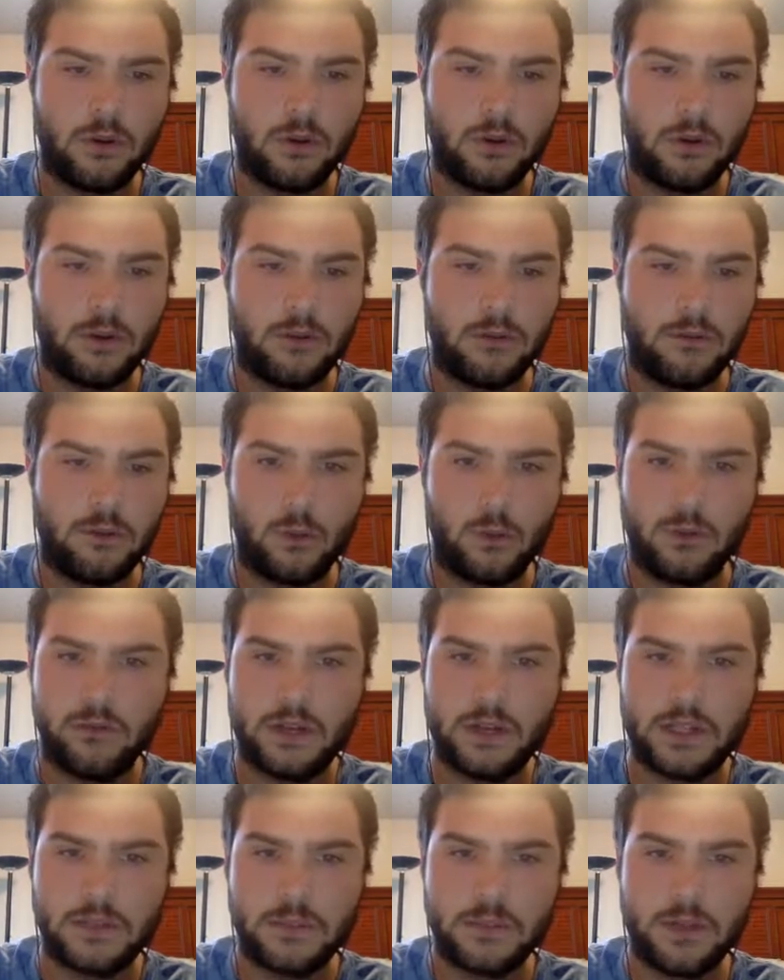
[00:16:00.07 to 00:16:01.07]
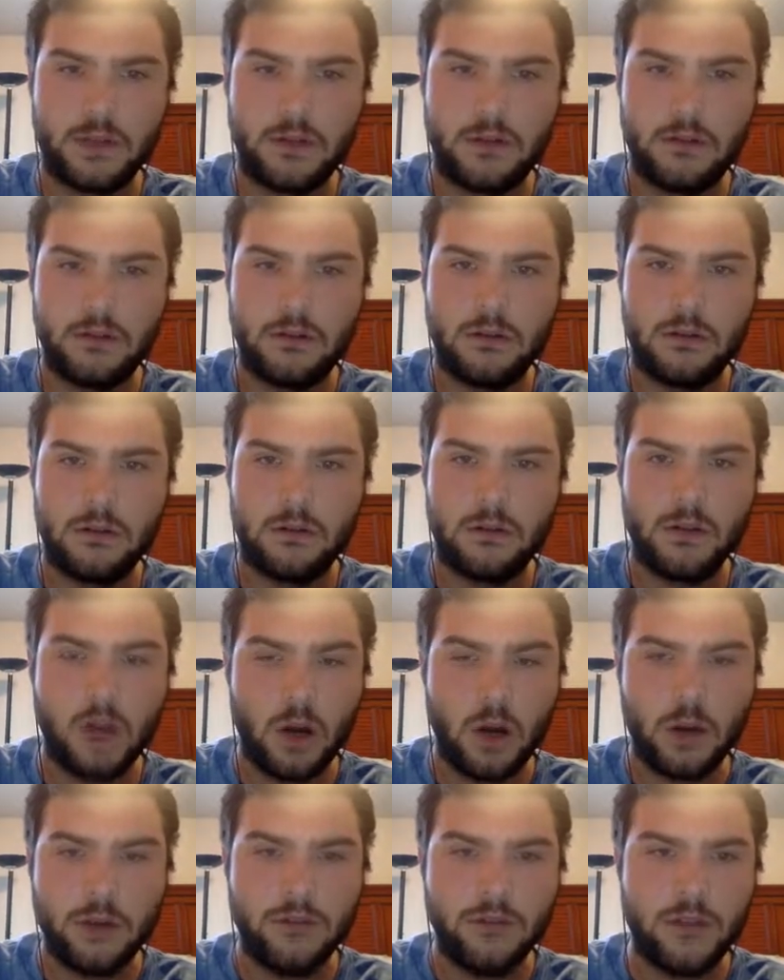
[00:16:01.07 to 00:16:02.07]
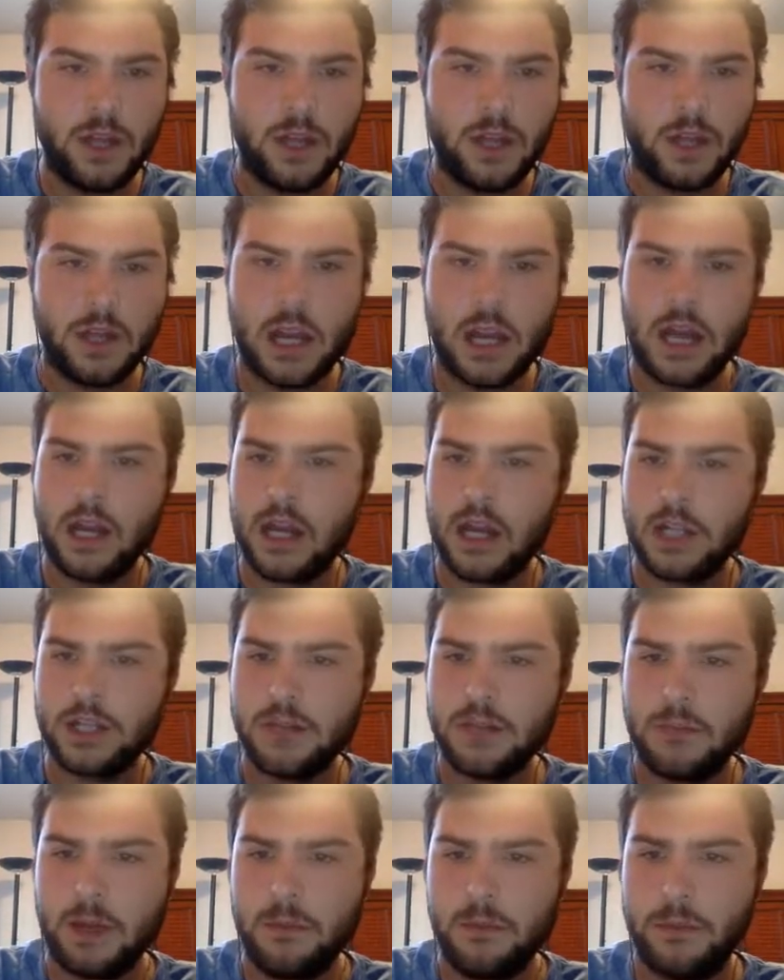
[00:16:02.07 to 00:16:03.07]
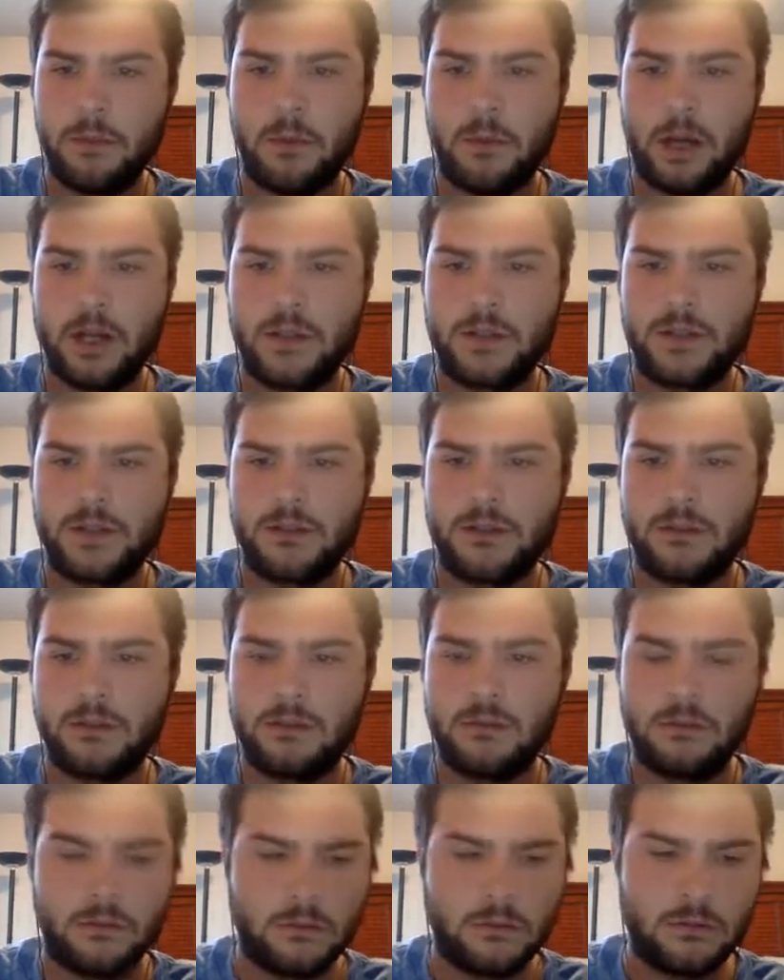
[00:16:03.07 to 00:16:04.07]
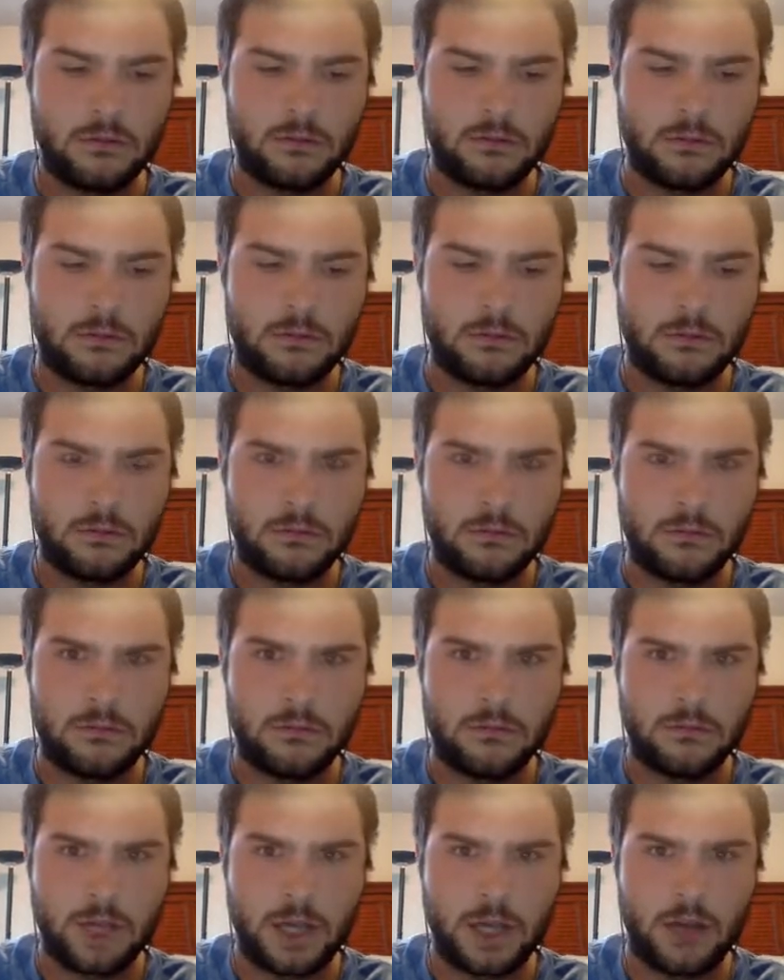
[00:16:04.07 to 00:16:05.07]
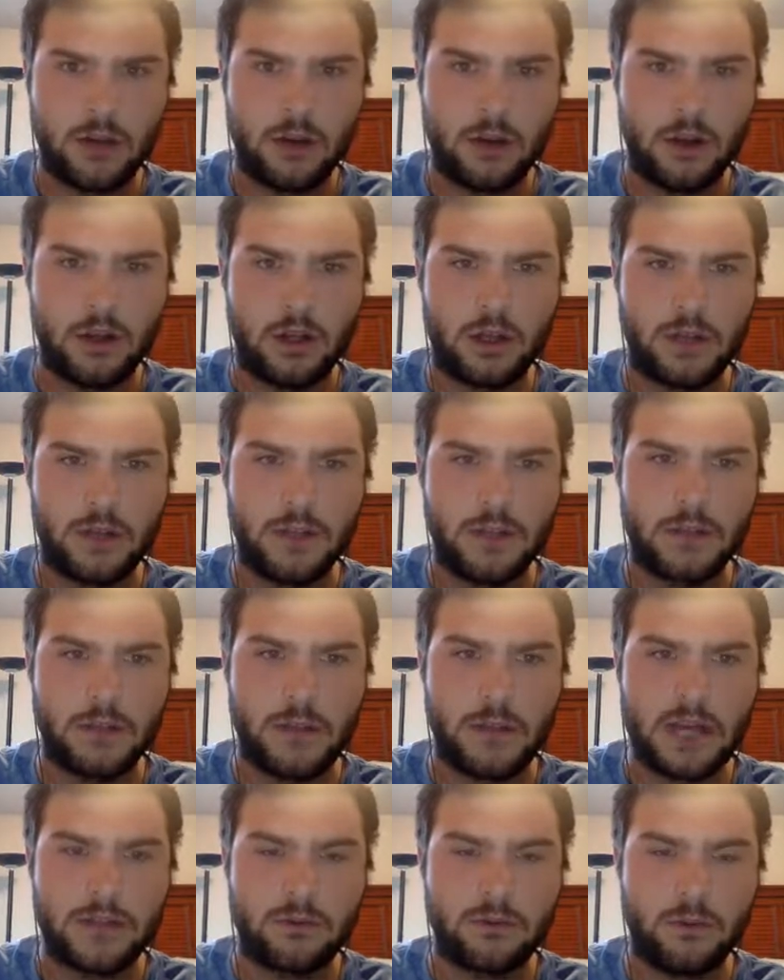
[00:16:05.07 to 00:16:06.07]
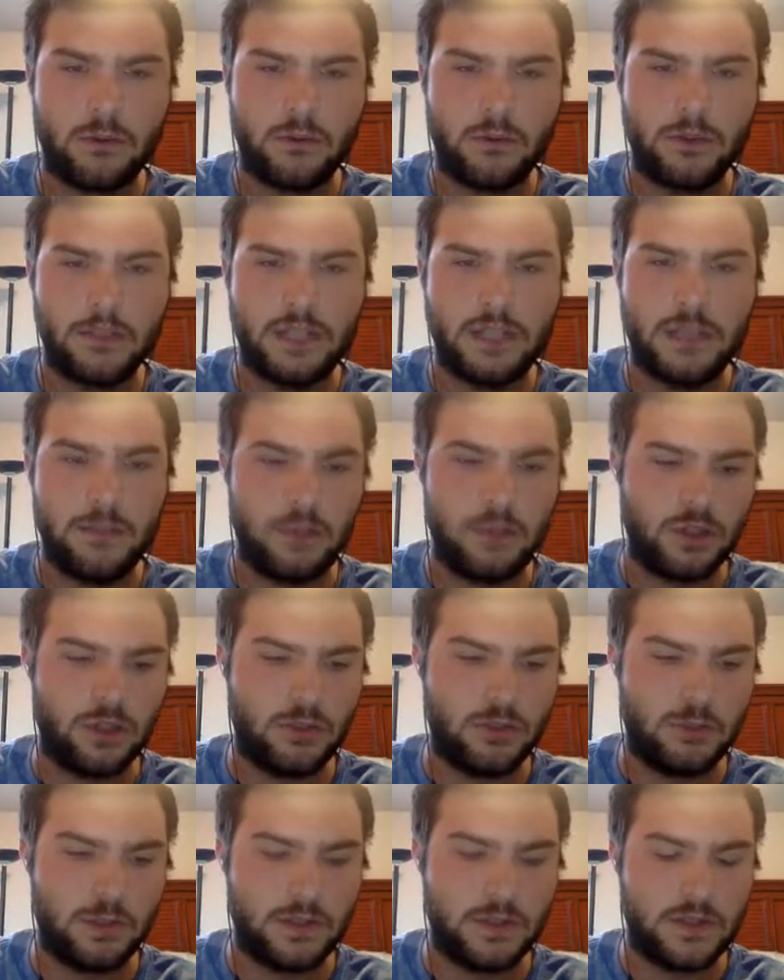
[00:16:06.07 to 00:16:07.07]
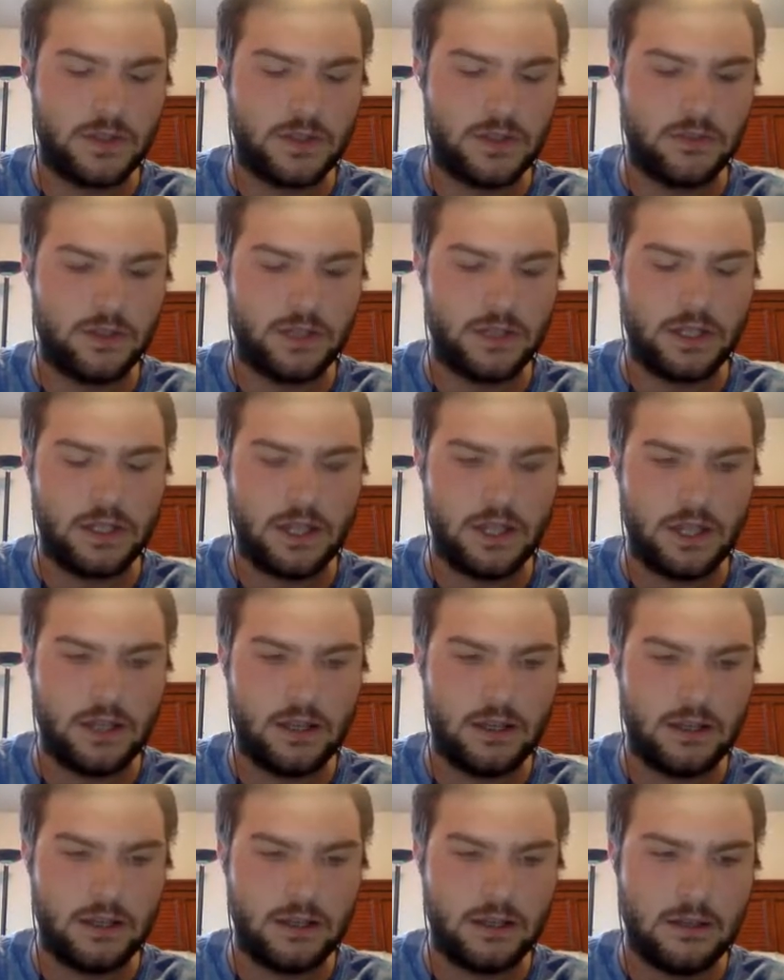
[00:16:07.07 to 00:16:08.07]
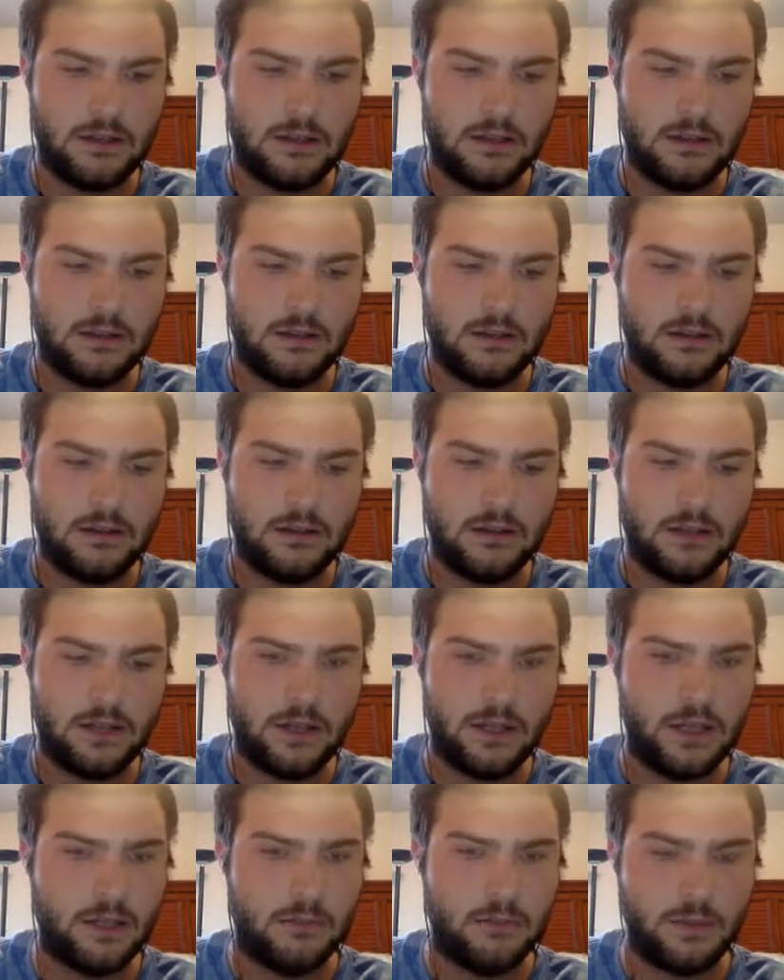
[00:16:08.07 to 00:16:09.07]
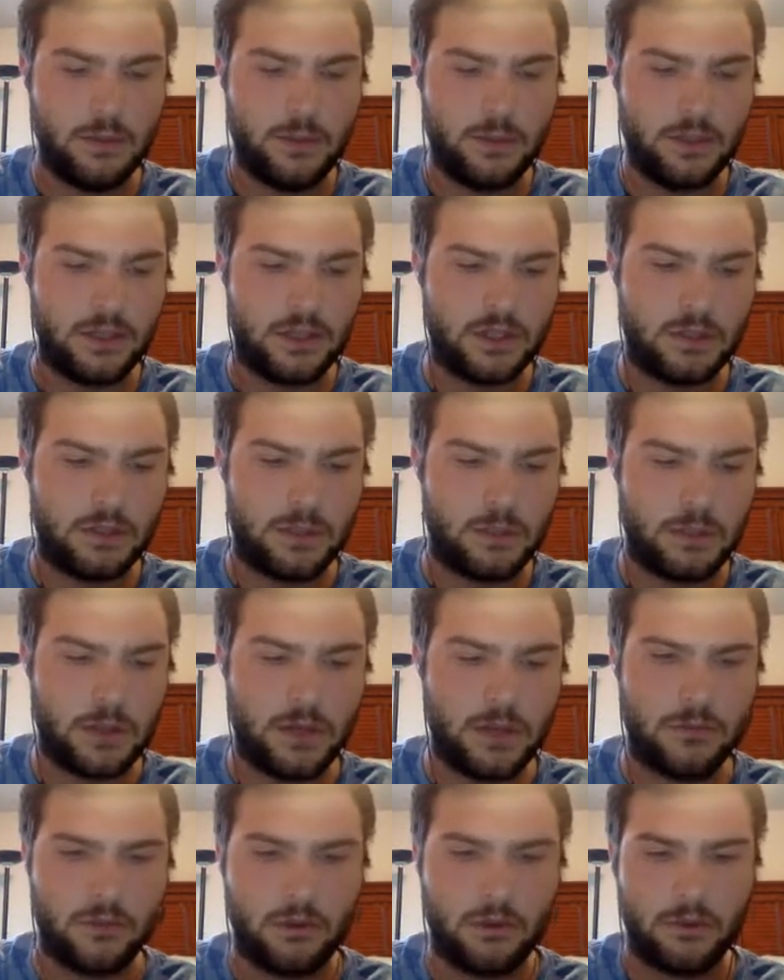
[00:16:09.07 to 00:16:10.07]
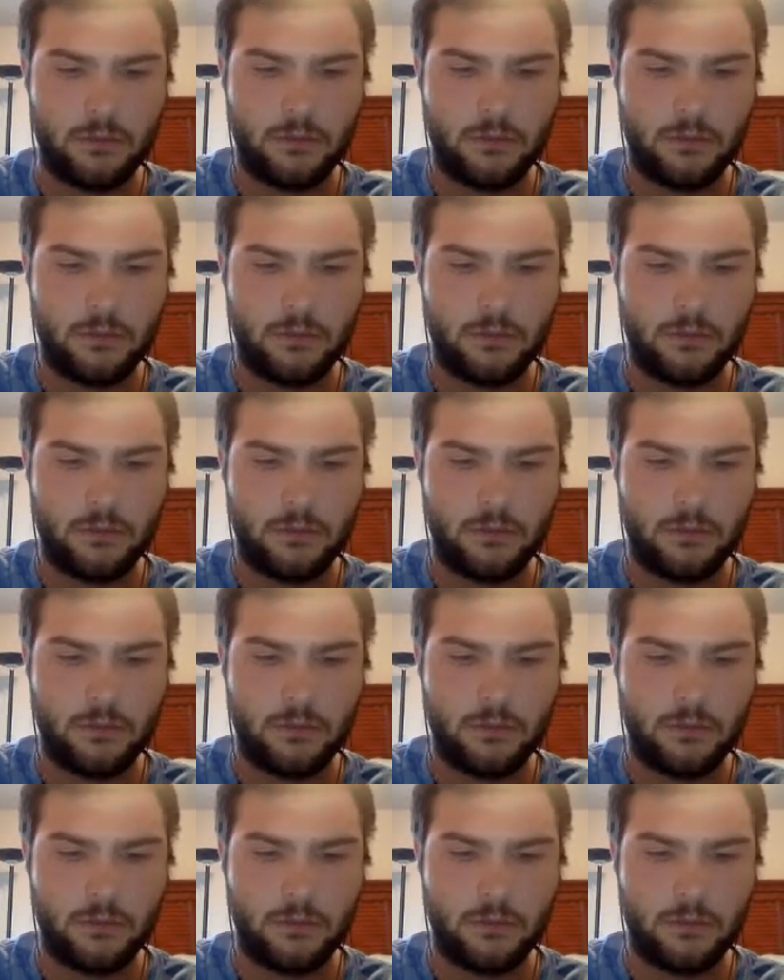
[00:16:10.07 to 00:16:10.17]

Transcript: have 4 investment. No, even then. Yeah, it actually might be modest Gengar, because the max roll for Timid should be 78. Maybe I just did my math wrong.